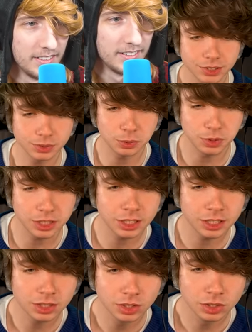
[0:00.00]
He's like,
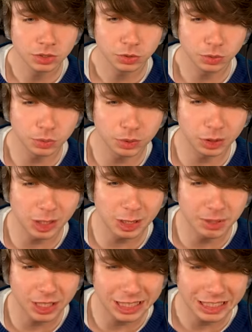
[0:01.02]
where, where
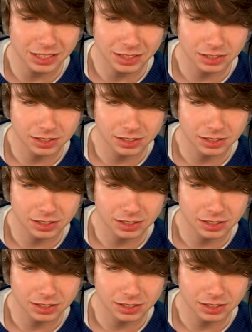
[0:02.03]
am I?